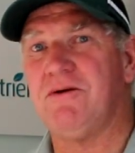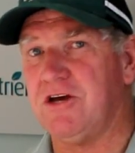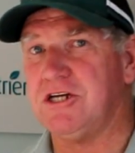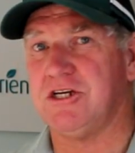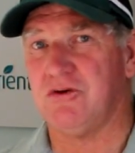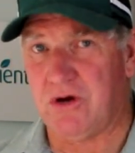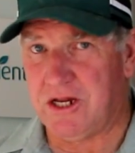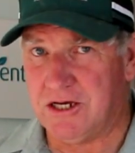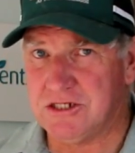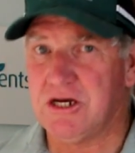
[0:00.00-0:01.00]
of these
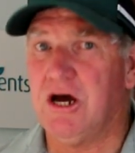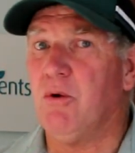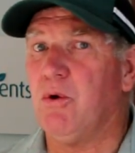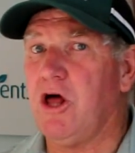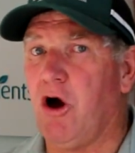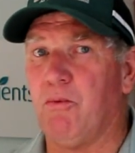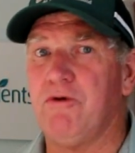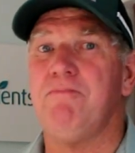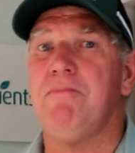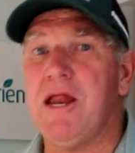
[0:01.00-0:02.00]
ingredients will help
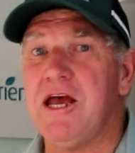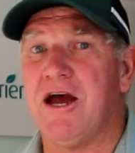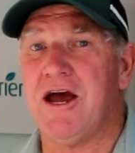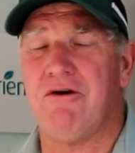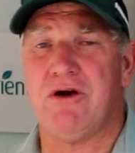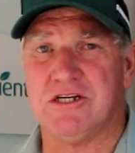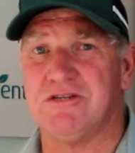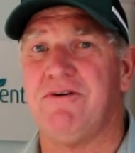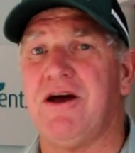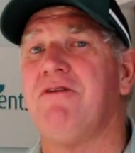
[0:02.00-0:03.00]
with many areas
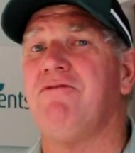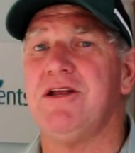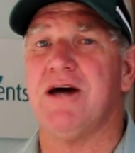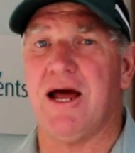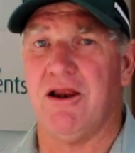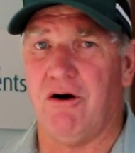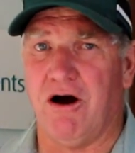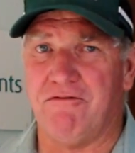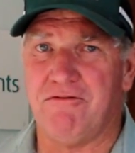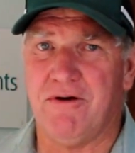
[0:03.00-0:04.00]
of everyday
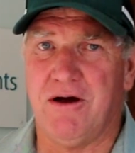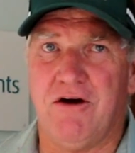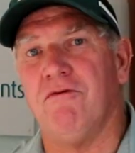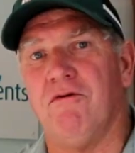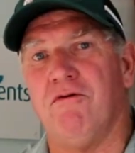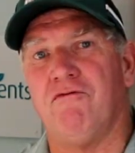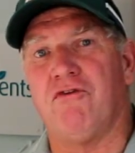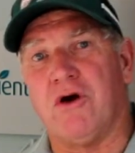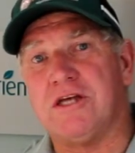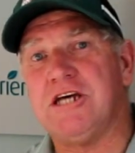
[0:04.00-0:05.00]
life.
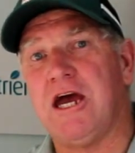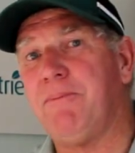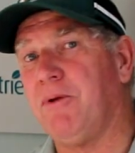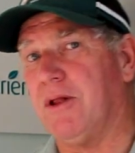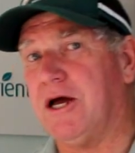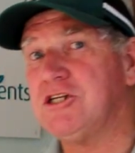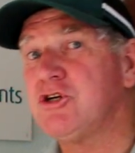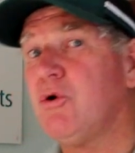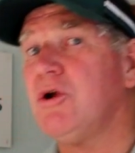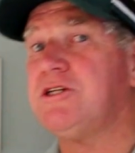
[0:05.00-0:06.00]
For example, it's
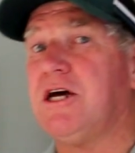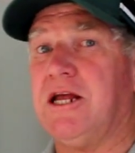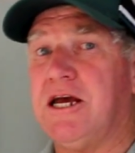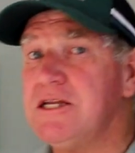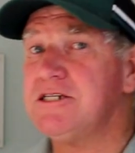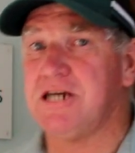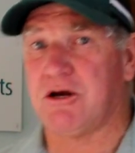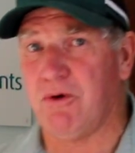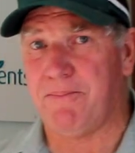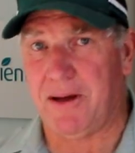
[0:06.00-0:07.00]
good as an
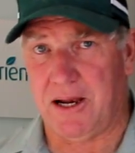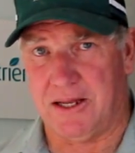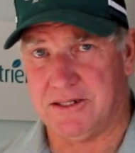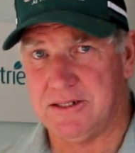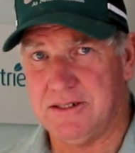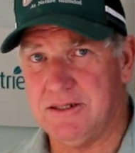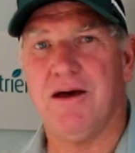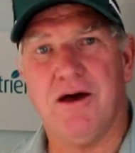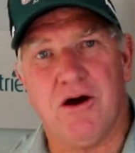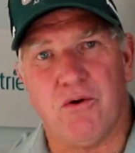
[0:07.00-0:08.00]
insect repellent.
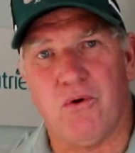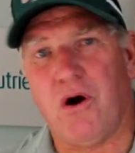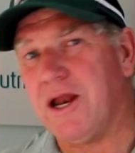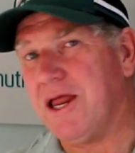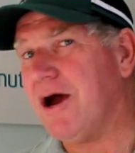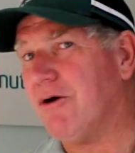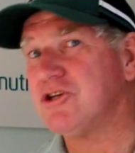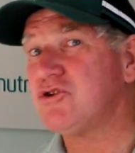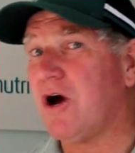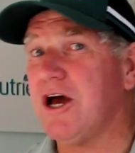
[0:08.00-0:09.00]
Right now,
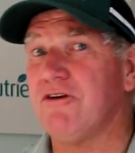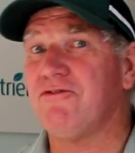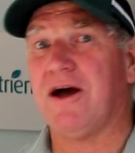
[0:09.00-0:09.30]
Australia is